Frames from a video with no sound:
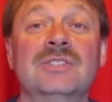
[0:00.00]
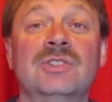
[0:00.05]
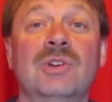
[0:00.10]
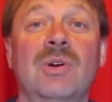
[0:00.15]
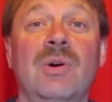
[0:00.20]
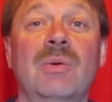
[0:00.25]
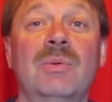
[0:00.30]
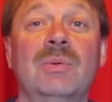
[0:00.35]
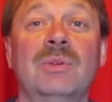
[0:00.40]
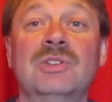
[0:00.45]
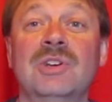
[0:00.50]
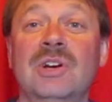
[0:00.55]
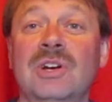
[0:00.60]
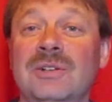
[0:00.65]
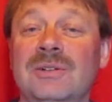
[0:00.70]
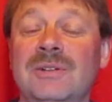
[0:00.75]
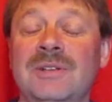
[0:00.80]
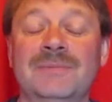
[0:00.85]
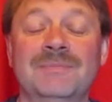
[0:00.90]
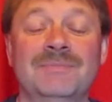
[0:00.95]
So I
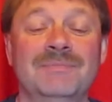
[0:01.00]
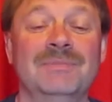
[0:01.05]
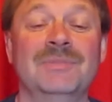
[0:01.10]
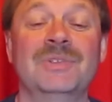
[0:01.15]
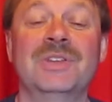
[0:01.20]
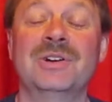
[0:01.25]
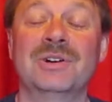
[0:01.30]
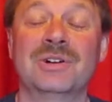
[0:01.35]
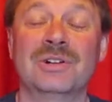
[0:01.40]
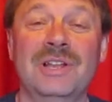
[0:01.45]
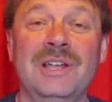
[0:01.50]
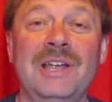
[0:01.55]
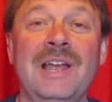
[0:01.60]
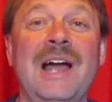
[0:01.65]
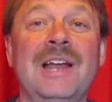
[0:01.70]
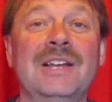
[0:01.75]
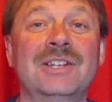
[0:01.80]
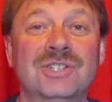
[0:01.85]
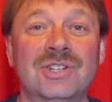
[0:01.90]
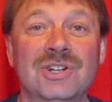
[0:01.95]

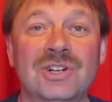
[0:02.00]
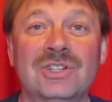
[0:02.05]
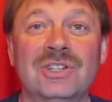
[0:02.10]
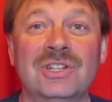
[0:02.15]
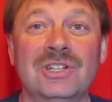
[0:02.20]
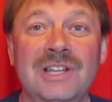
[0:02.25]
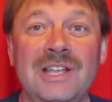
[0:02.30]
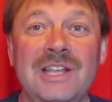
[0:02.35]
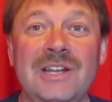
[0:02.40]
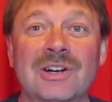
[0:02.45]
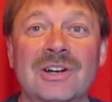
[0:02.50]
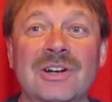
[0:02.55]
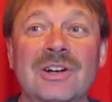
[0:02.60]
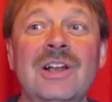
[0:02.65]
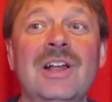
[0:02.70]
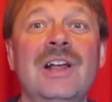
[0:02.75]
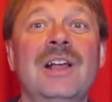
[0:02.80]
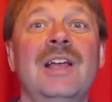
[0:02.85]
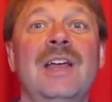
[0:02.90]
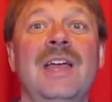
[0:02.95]
took the
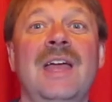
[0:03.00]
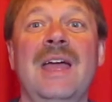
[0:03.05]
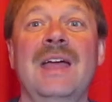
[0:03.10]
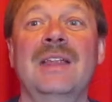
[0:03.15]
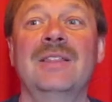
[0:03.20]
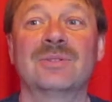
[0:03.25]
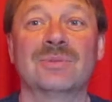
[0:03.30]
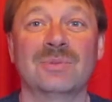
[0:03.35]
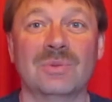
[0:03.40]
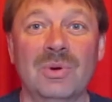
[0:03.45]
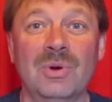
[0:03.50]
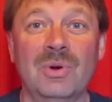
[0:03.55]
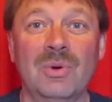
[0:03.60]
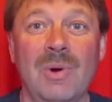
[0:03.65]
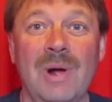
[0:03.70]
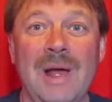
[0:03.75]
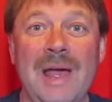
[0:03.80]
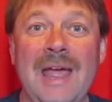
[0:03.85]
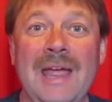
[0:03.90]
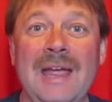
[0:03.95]
leader and threw it
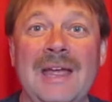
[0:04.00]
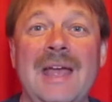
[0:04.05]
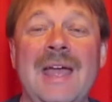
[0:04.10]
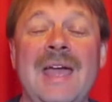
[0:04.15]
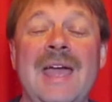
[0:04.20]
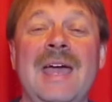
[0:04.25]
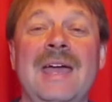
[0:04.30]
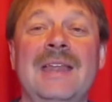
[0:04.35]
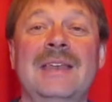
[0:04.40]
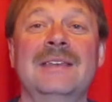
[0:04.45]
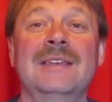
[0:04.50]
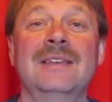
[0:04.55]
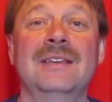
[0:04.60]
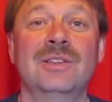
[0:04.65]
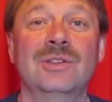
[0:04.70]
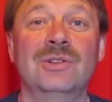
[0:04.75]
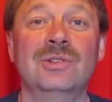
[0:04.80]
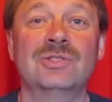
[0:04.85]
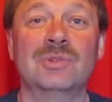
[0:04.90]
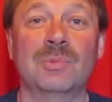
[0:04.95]
away and
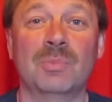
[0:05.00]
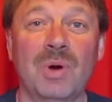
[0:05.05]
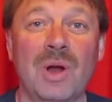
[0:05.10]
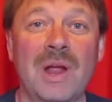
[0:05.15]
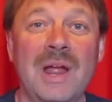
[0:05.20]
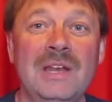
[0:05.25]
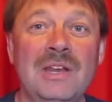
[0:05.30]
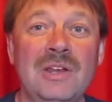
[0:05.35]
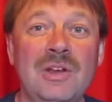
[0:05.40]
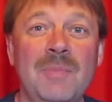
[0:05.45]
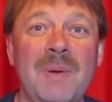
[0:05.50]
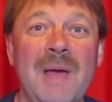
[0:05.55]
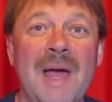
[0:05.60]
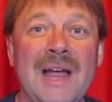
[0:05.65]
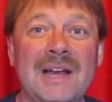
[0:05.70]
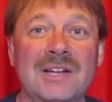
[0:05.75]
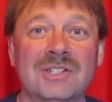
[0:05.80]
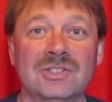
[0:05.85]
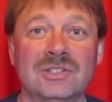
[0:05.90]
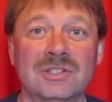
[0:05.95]
used a brand new
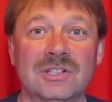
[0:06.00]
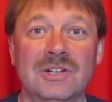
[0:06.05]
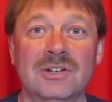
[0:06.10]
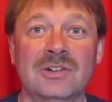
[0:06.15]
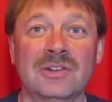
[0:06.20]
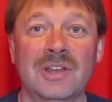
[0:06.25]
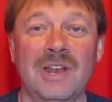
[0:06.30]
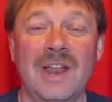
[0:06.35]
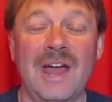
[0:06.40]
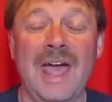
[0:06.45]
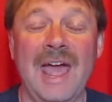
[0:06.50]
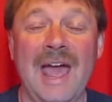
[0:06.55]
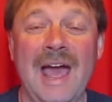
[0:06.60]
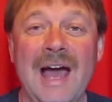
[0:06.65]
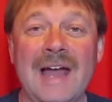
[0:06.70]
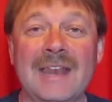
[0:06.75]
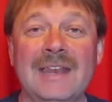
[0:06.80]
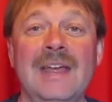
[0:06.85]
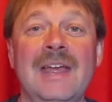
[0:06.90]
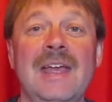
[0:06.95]
package leader that I
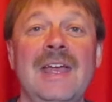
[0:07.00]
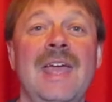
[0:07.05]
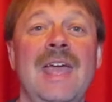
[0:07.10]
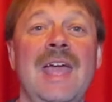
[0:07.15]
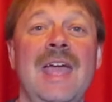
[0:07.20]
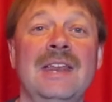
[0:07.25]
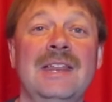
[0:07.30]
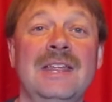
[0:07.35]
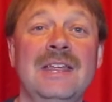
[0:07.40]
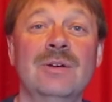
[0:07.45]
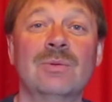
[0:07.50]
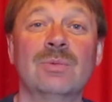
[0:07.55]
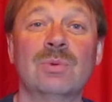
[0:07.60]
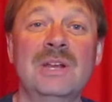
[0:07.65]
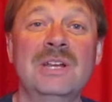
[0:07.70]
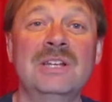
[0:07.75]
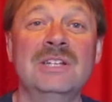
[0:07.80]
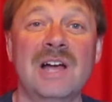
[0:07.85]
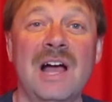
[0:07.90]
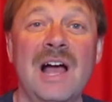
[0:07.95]
had, and he
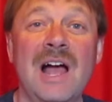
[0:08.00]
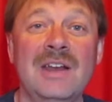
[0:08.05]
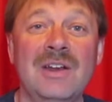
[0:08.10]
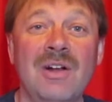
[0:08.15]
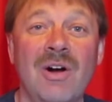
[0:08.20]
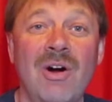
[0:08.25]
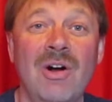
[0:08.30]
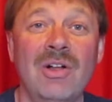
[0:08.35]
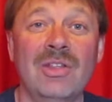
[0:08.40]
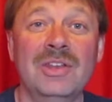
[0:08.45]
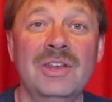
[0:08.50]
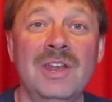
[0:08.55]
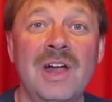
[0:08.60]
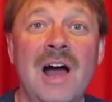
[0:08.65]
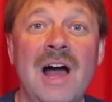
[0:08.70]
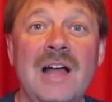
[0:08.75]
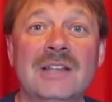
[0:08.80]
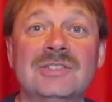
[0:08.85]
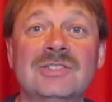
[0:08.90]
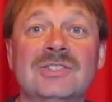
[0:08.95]
retied all the
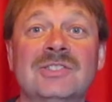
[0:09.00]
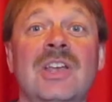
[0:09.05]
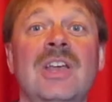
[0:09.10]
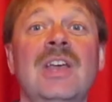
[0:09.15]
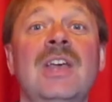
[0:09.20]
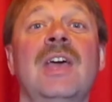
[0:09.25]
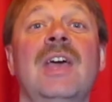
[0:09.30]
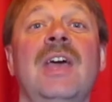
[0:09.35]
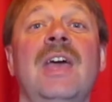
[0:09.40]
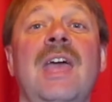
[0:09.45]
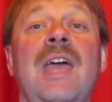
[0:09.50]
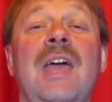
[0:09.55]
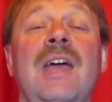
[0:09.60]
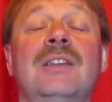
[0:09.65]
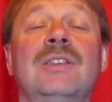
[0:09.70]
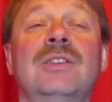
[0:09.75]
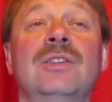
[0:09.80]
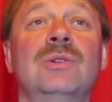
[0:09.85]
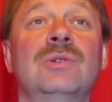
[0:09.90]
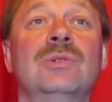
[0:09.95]
knots
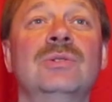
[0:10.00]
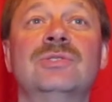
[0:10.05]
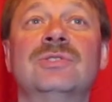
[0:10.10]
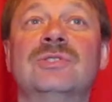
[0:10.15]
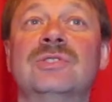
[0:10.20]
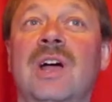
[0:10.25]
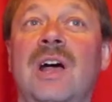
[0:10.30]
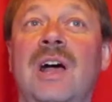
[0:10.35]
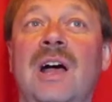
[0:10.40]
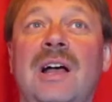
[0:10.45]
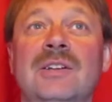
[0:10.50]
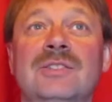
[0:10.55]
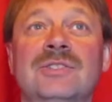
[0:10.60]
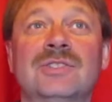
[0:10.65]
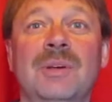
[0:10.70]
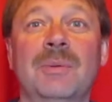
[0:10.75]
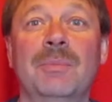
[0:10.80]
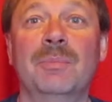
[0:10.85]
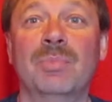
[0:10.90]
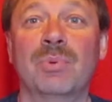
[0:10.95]
and used
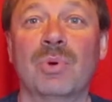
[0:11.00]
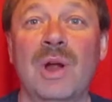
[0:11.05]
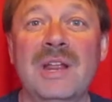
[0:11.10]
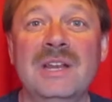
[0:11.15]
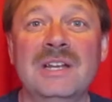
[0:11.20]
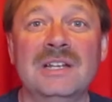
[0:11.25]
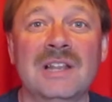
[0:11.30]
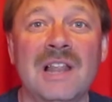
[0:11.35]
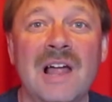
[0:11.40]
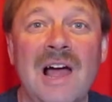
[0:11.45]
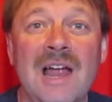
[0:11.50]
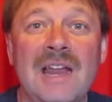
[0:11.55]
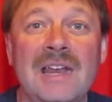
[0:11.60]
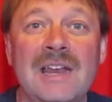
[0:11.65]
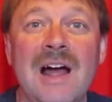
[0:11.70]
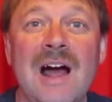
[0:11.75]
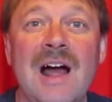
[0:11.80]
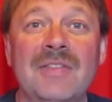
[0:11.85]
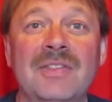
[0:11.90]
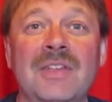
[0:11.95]
some braided
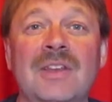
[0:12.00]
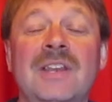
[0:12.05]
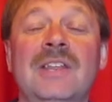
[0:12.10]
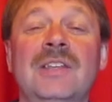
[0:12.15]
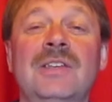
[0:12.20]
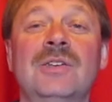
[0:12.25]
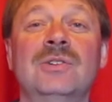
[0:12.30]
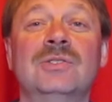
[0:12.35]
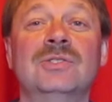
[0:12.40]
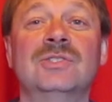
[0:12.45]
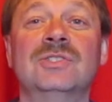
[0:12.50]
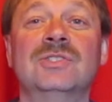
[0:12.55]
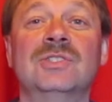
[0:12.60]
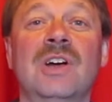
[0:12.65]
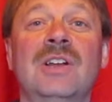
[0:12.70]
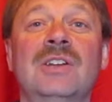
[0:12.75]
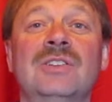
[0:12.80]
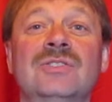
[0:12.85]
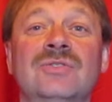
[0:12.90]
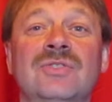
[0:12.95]
line knot that he uses
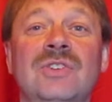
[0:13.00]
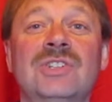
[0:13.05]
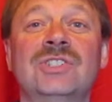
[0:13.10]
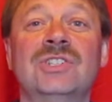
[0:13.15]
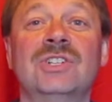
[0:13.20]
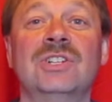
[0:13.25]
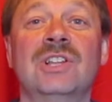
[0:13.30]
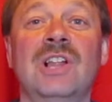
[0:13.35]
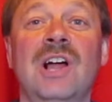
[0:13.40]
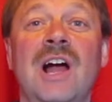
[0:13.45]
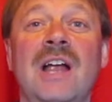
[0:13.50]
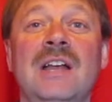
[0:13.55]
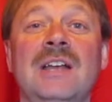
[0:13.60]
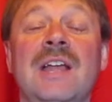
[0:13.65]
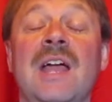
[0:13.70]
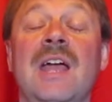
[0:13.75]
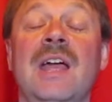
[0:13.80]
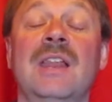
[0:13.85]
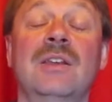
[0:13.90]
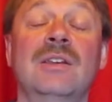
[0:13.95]
on his fishing
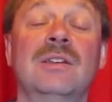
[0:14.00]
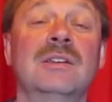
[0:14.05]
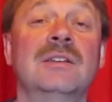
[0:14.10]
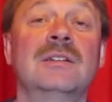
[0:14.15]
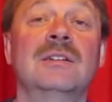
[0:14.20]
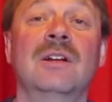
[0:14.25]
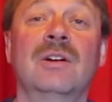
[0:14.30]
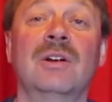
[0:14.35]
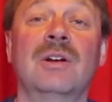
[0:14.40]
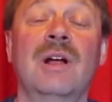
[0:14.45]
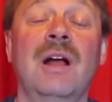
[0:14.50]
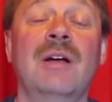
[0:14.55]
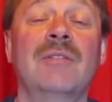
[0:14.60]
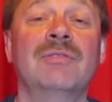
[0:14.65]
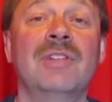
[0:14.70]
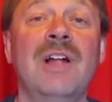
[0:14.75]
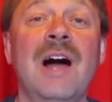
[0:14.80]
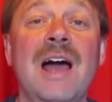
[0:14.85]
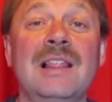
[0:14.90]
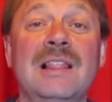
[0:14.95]
line or
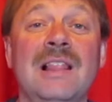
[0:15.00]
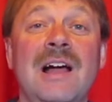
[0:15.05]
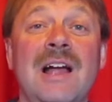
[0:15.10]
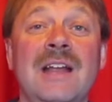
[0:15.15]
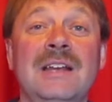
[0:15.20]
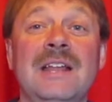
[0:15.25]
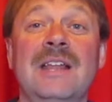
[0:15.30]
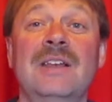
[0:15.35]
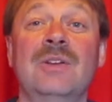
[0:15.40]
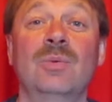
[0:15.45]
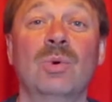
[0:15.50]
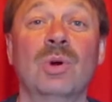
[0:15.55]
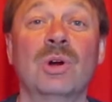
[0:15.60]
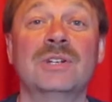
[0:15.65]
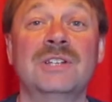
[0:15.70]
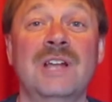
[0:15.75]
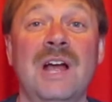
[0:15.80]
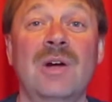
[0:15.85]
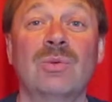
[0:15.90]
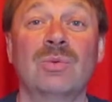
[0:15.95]
fly line, and it
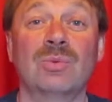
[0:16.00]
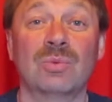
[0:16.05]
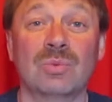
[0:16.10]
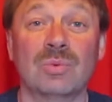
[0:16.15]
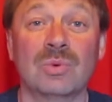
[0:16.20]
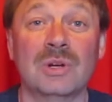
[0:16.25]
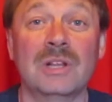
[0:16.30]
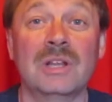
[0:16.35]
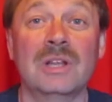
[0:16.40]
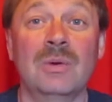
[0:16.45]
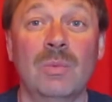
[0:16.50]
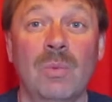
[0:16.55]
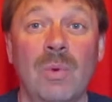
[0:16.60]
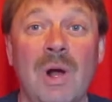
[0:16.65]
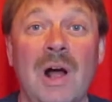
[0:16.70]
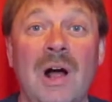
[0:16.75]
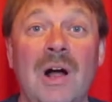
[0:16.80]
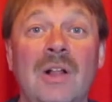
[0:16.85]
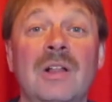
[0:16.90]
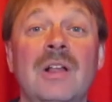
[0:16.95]
worked out really
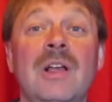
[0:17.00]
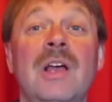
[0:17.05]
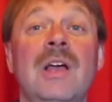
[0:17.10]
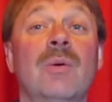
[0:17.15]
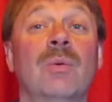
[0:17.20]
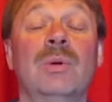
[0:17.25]
well.